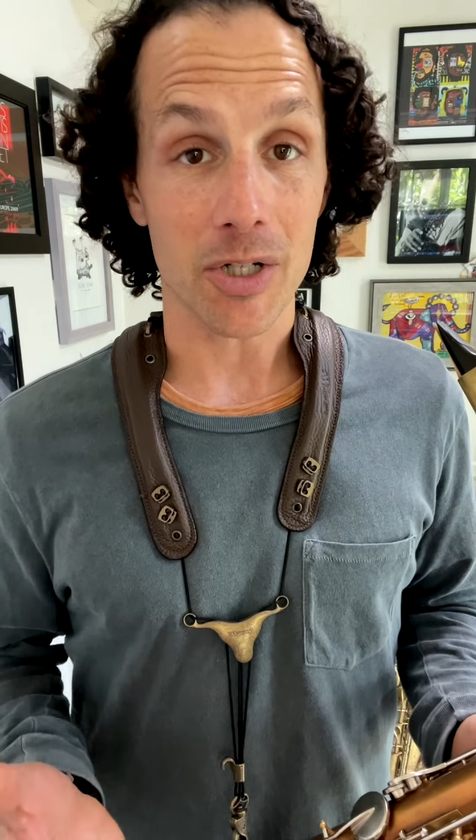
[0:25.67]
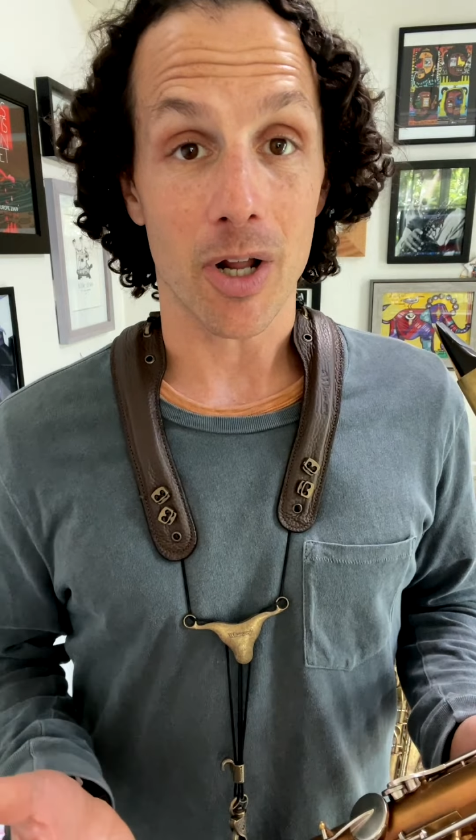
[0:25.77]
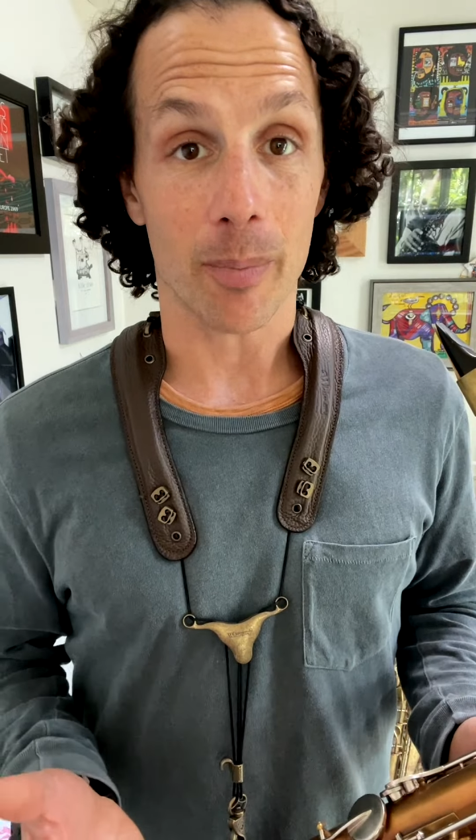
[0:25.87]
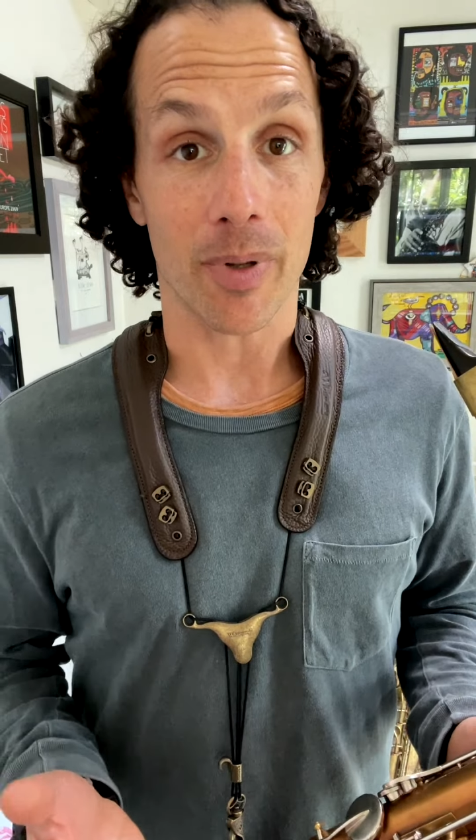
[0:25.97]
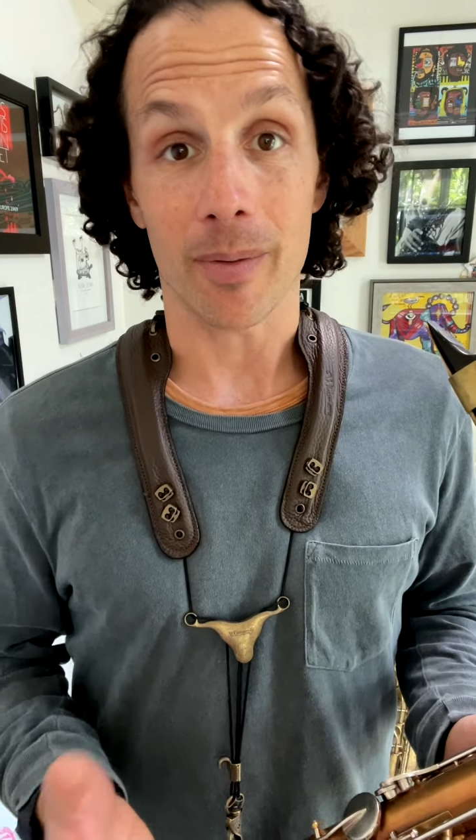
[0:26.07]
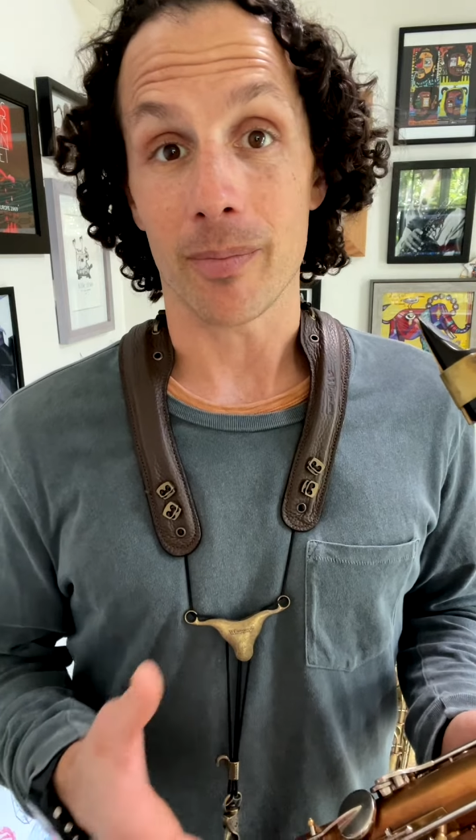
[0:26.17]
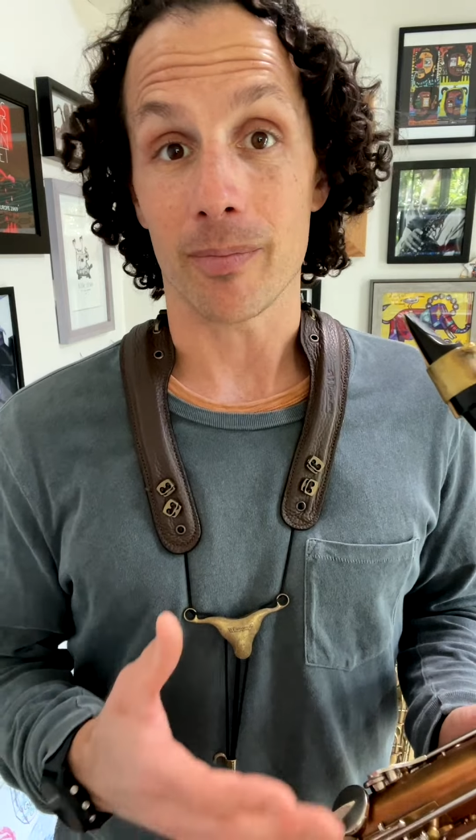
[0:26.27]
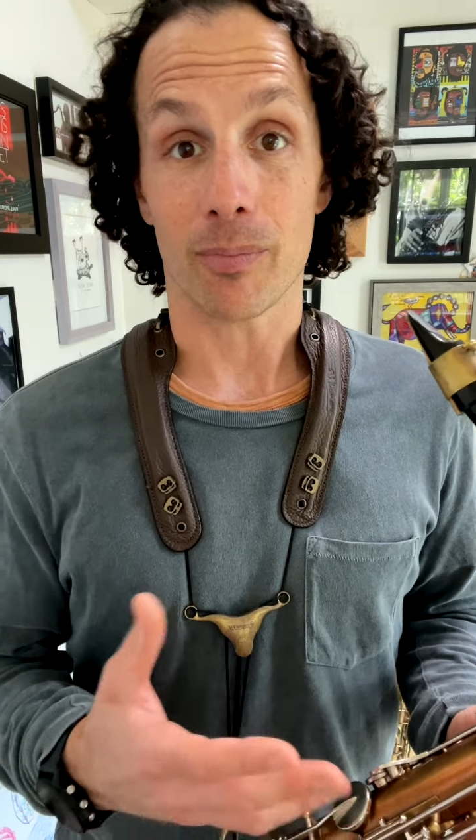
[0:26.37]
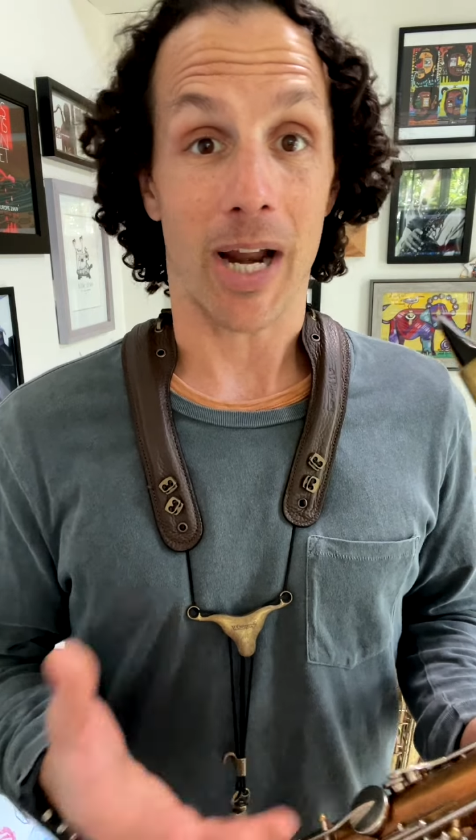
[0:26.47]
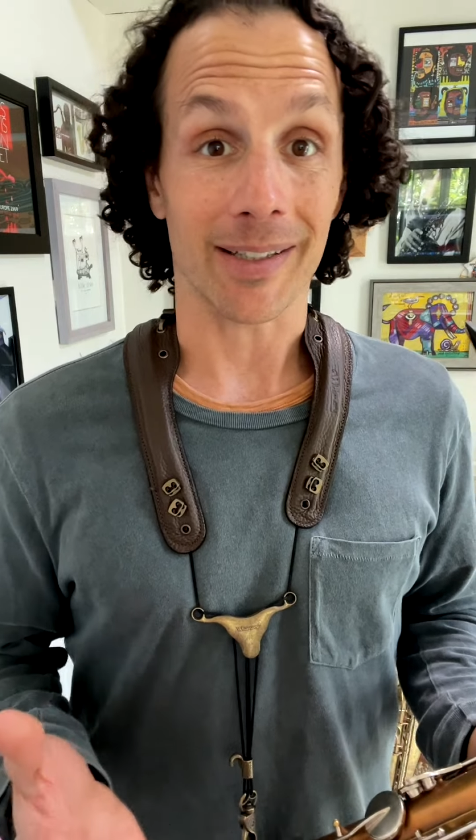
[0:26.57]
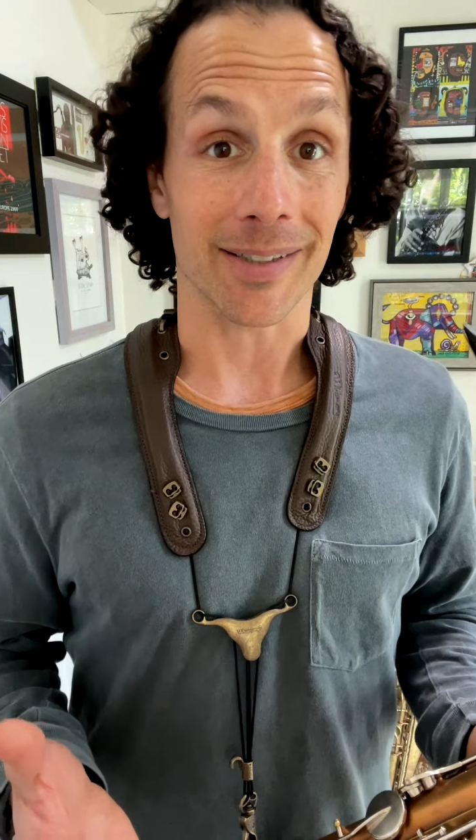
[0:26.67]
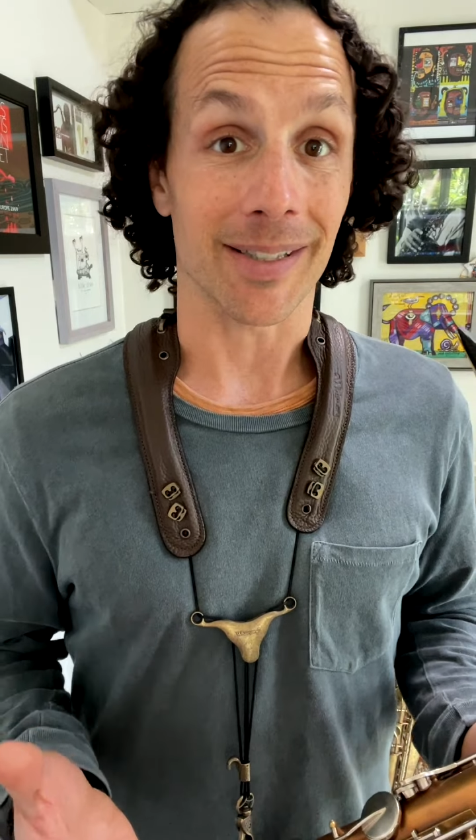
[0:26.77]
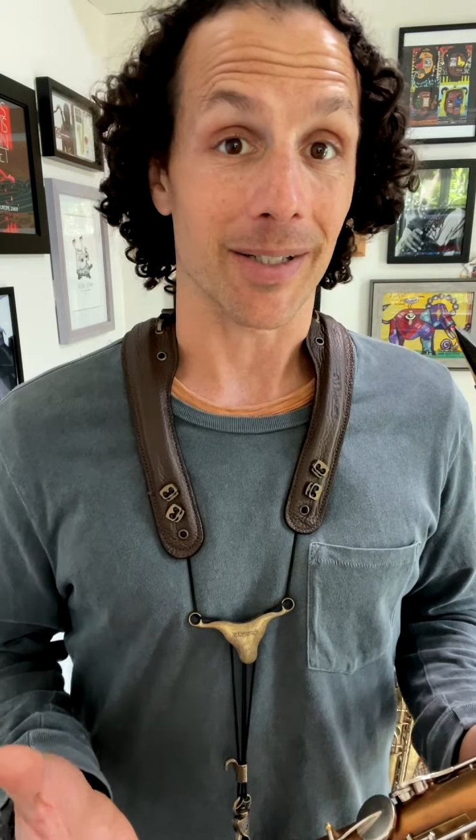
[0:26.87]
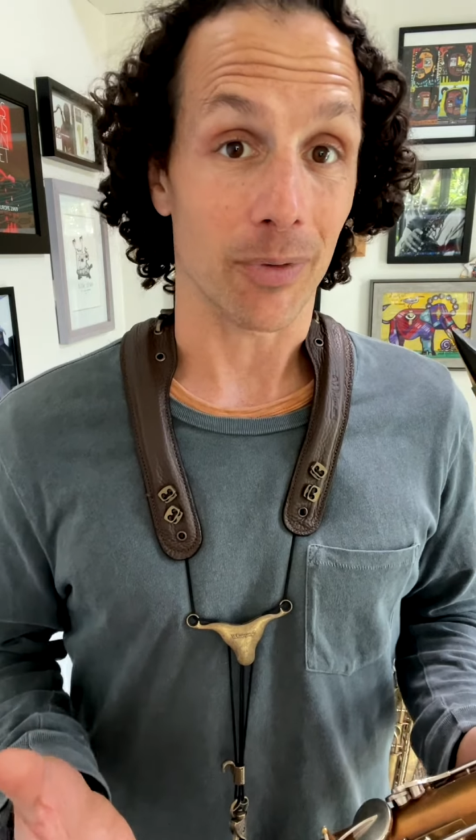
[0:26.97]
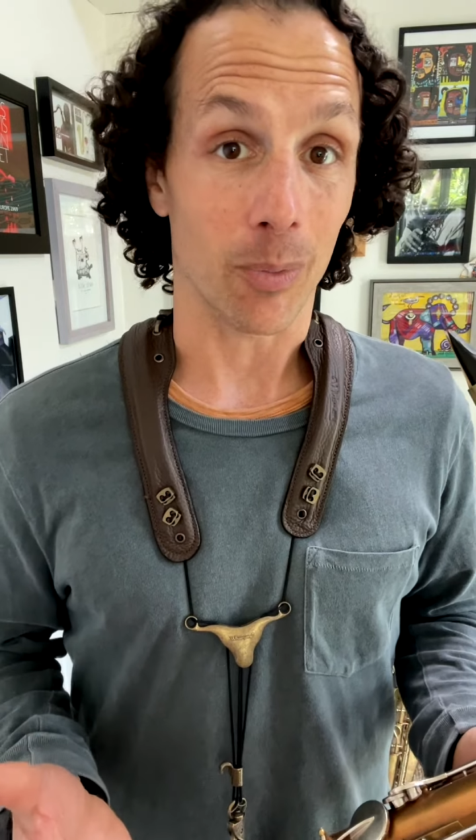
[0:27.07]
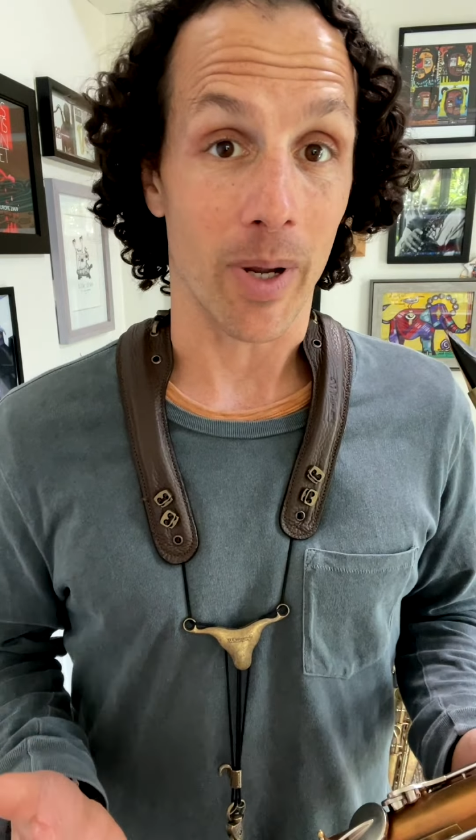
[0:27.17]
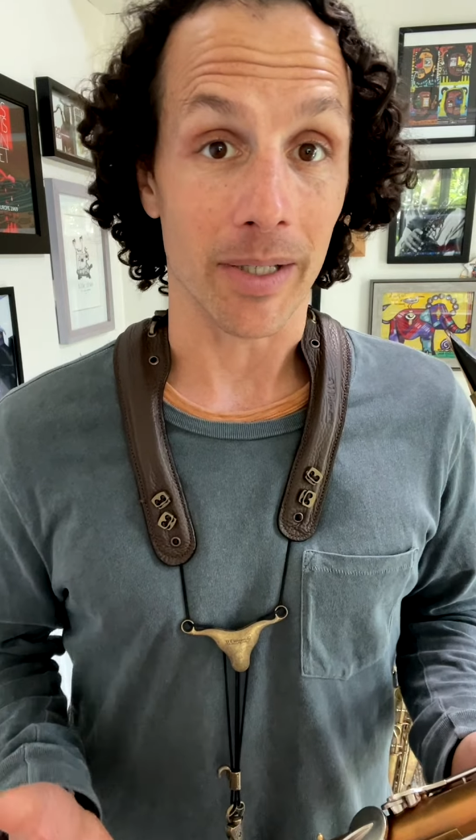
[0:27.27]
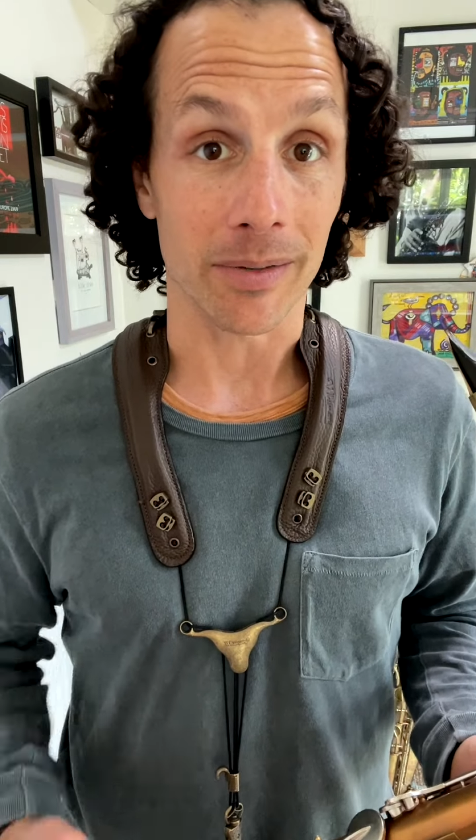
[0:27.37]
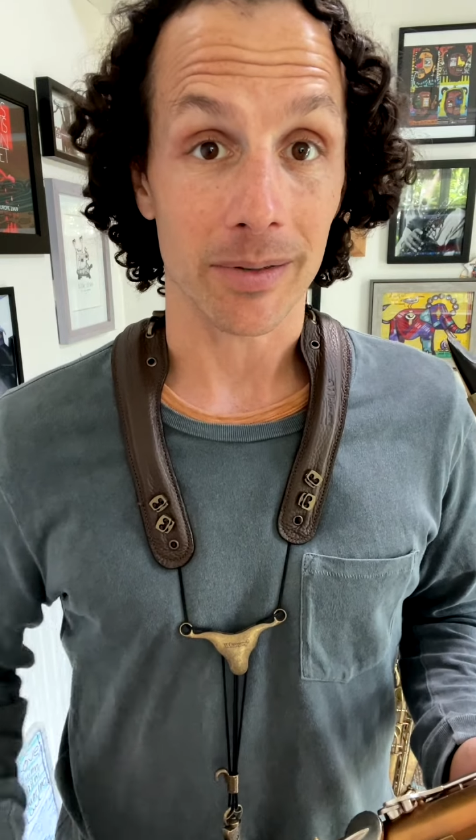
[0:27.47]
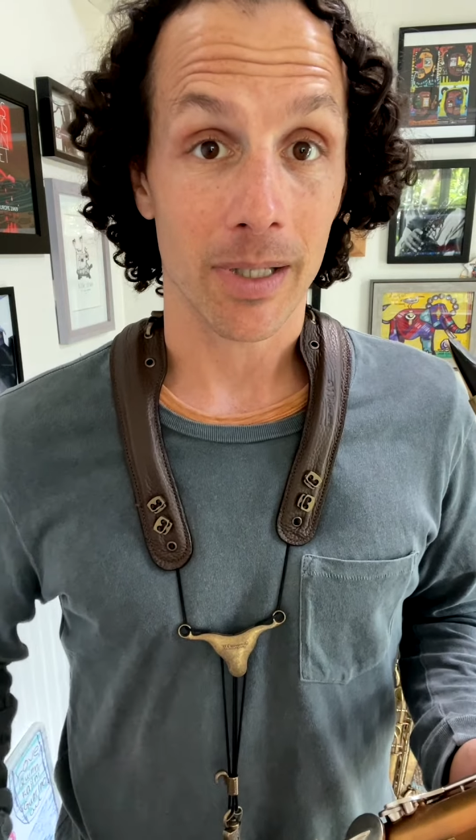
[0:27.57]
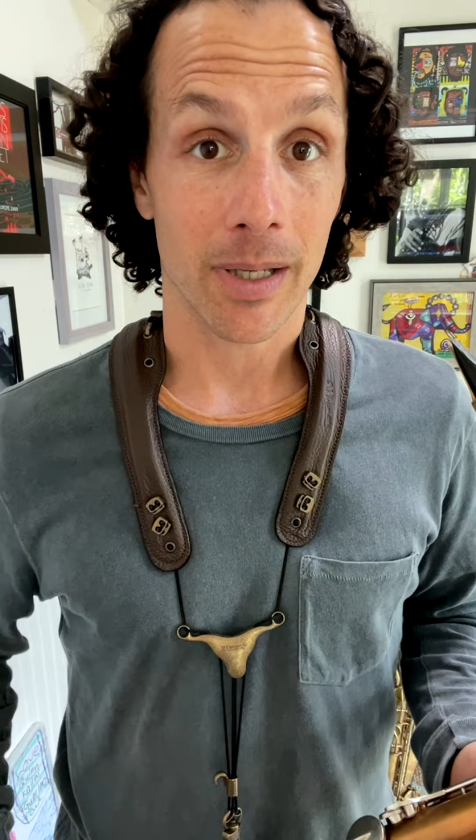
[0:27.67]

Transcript: it up and practice it in different ways.